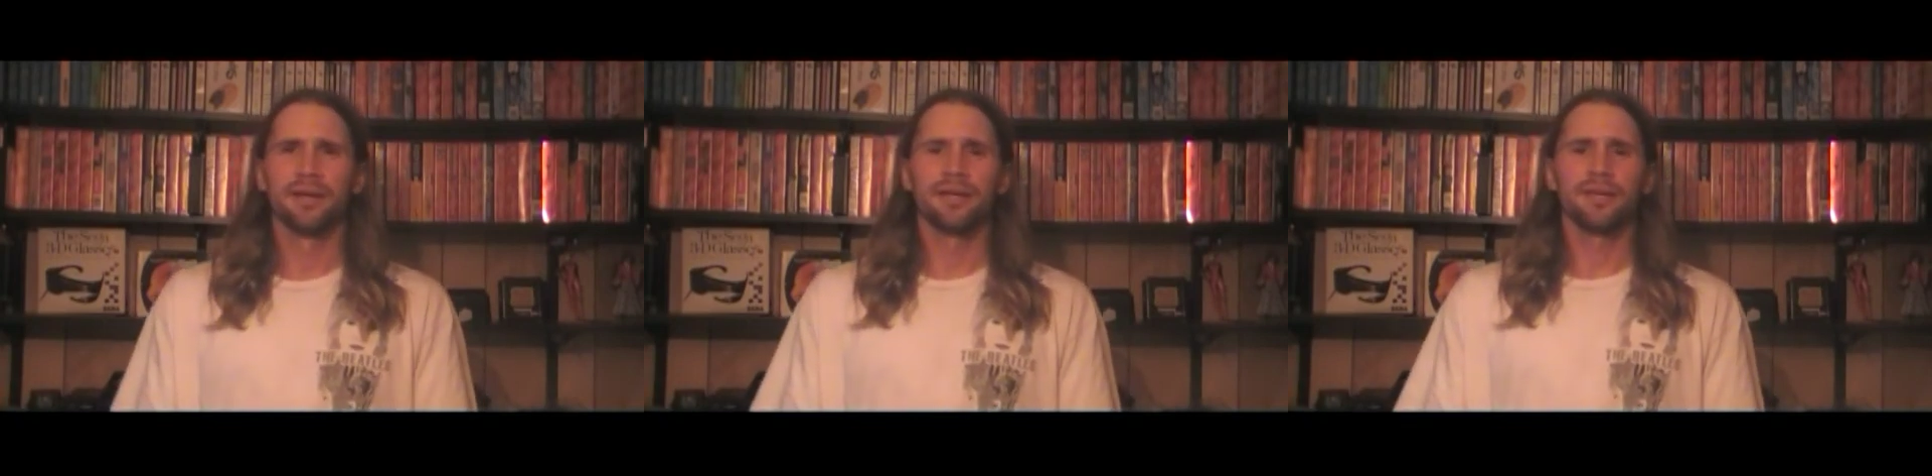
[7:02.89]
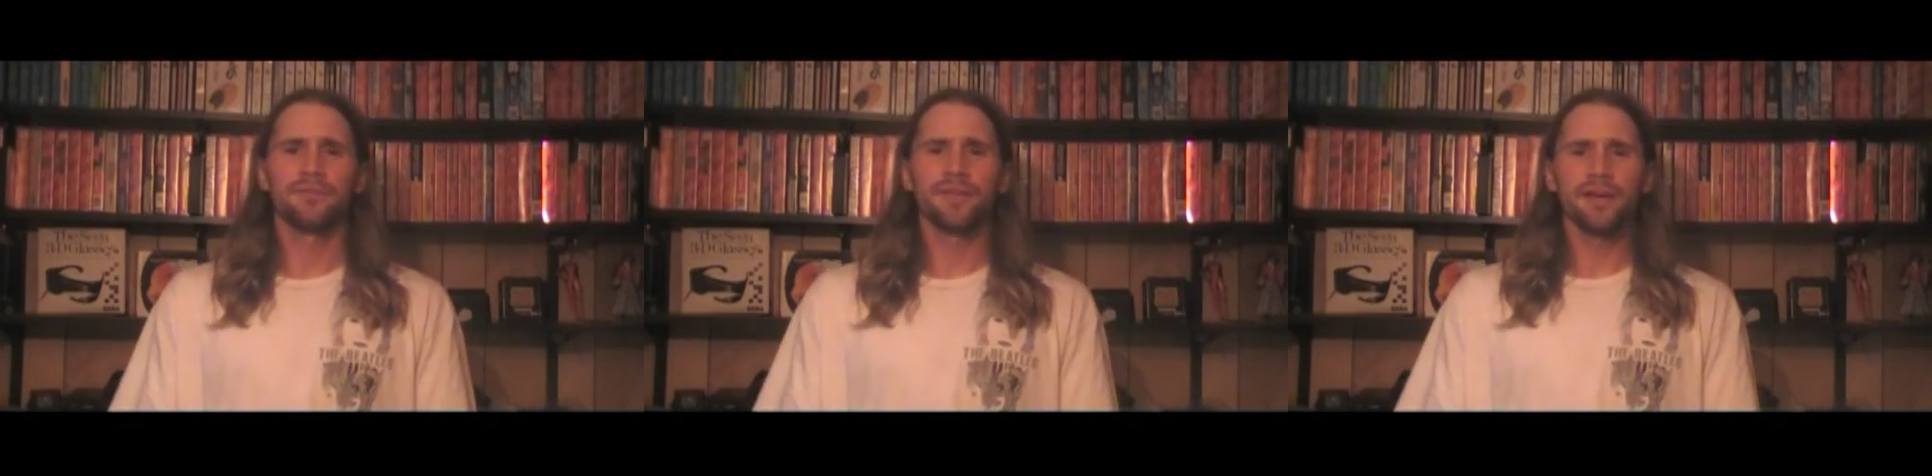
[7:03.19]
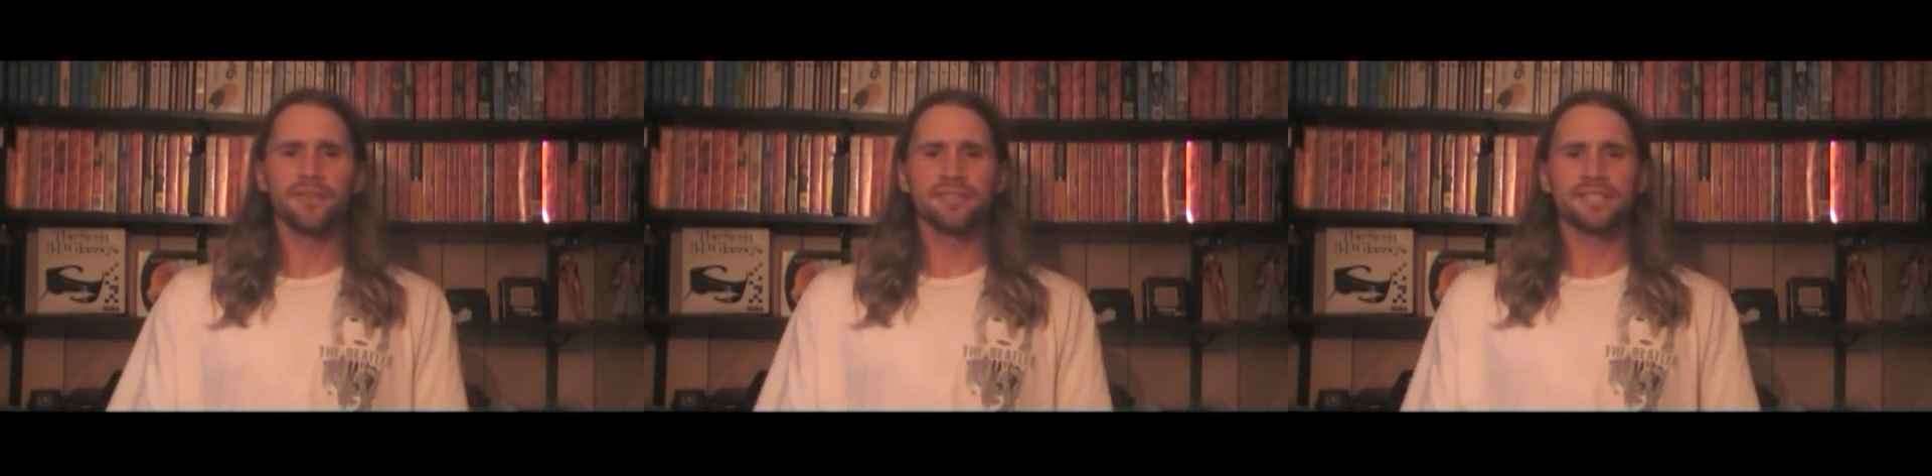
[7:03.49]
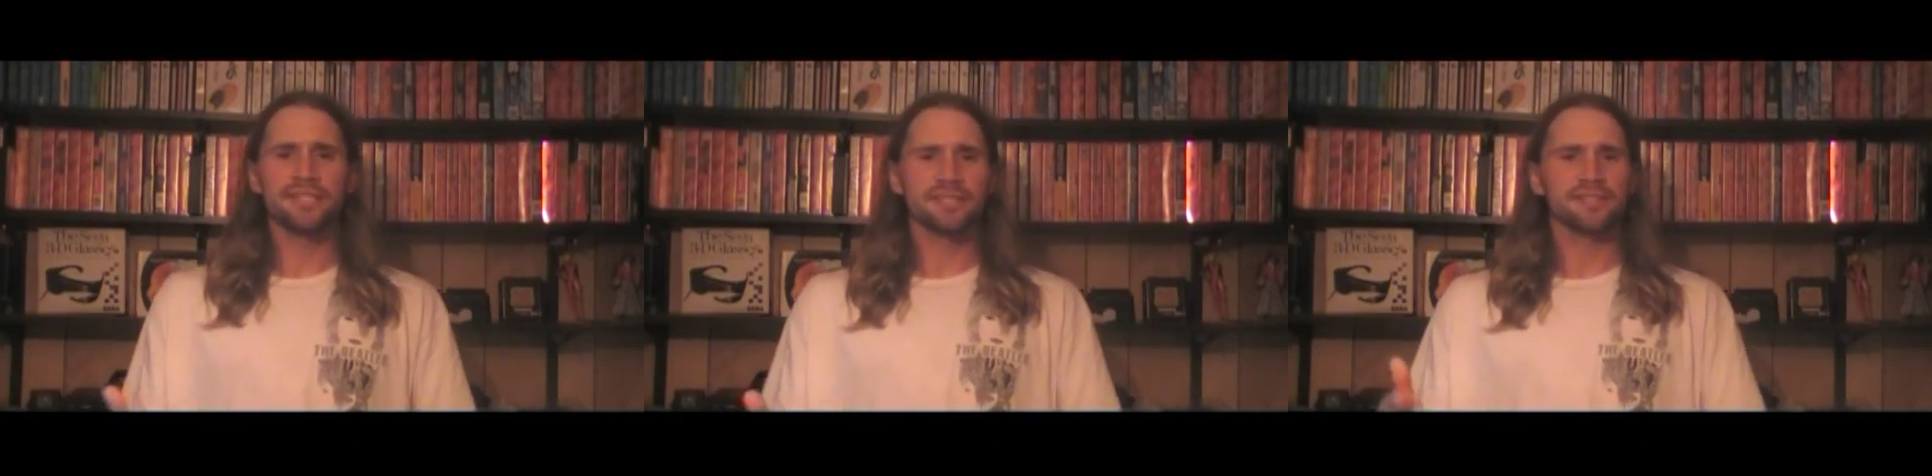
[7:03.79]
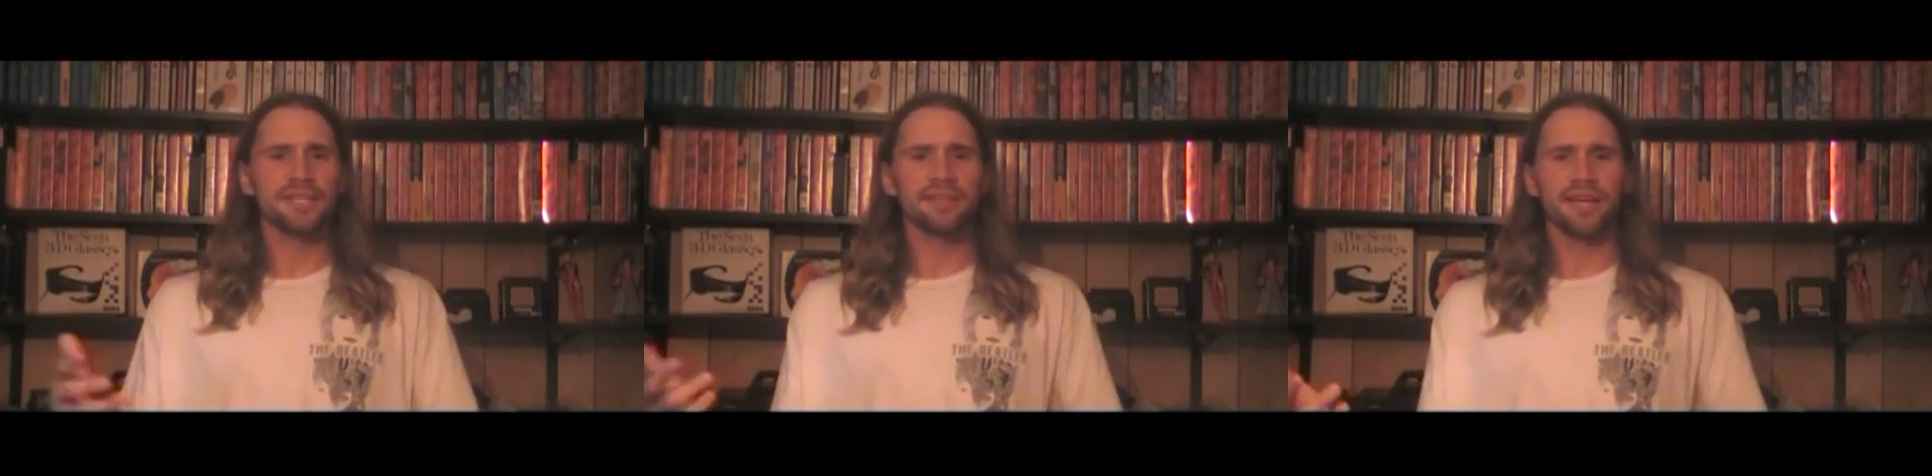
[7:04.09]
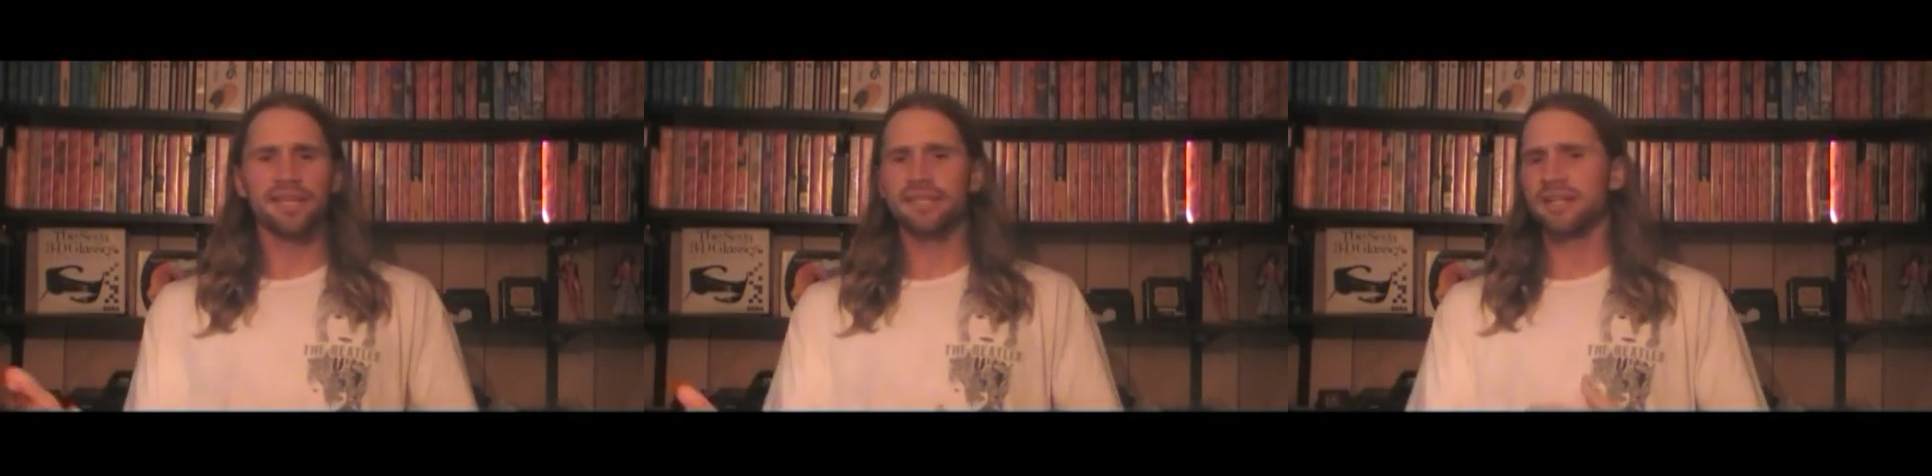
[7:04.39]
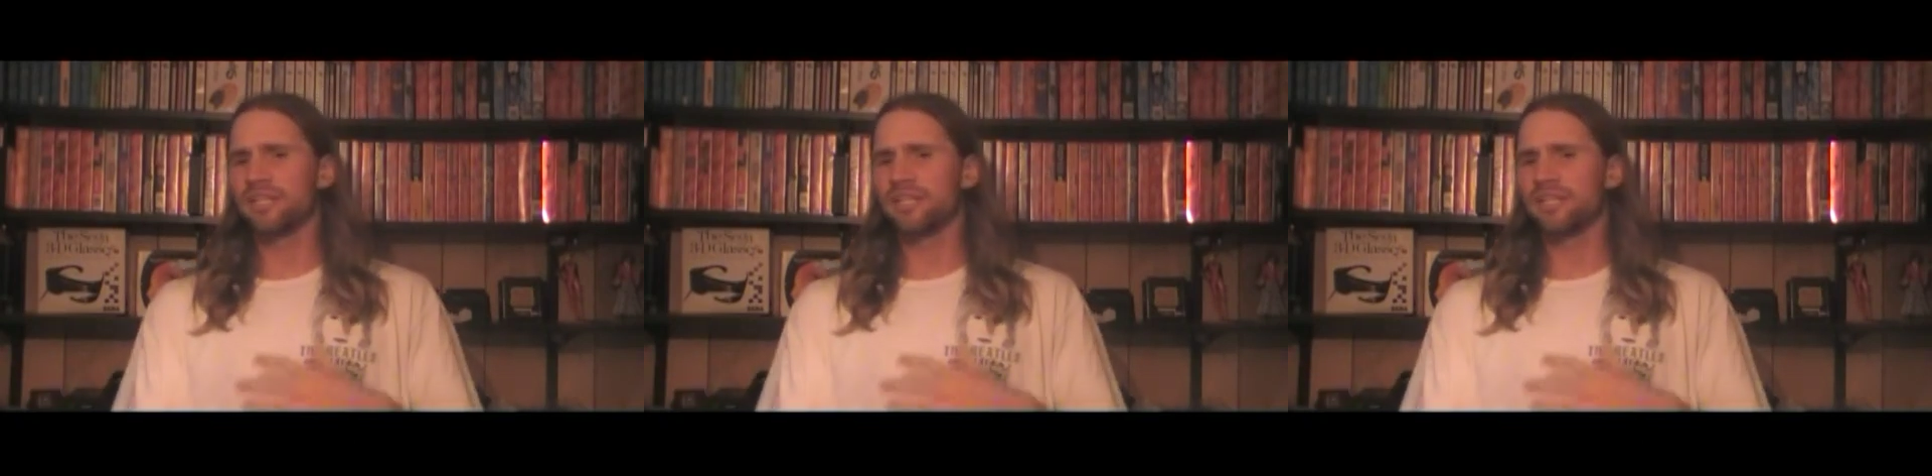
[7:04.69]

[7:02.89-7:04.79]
If you ever see this thing like in a